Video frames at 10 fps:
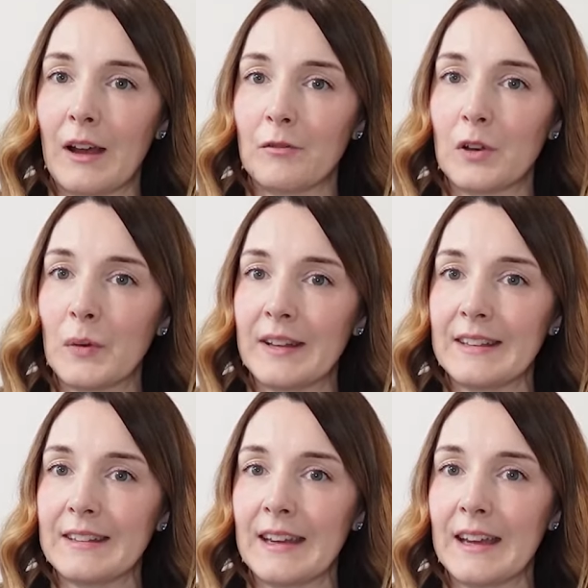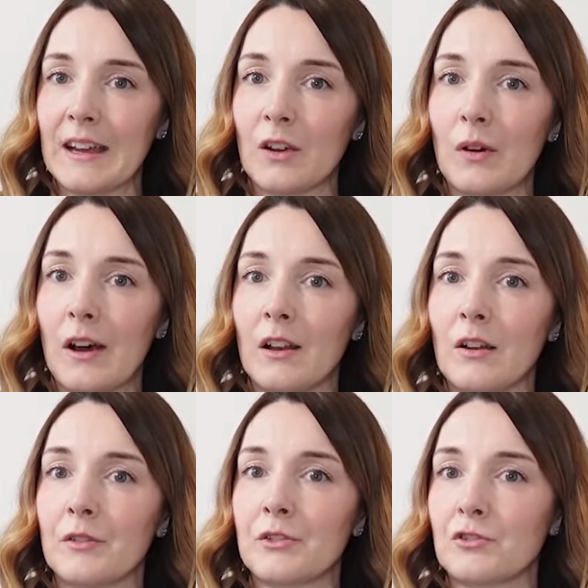and fluidity and quite a
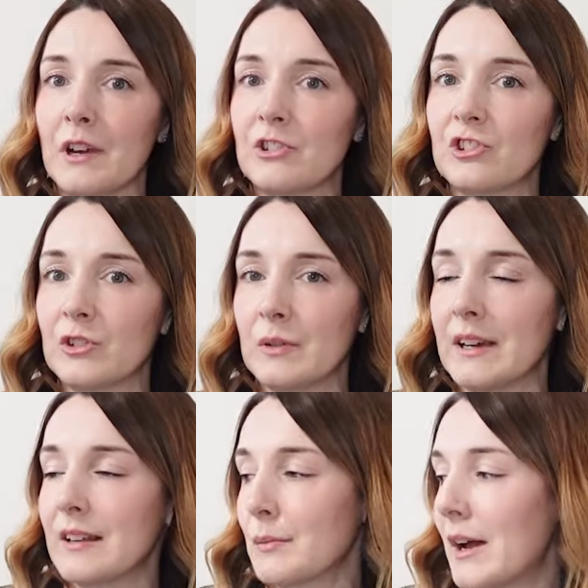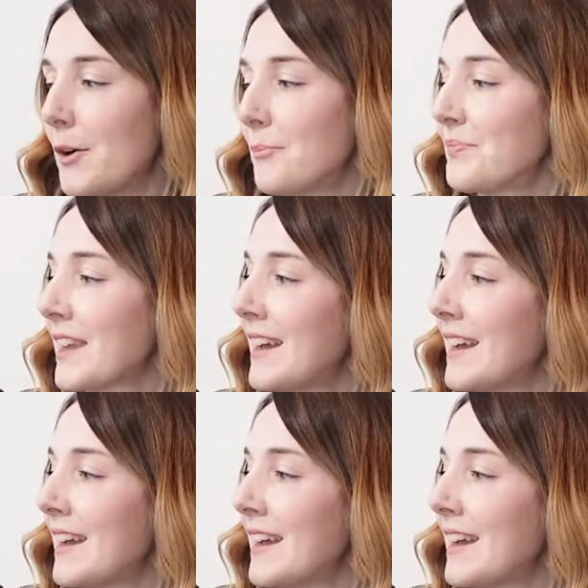lot of stretch to it as well.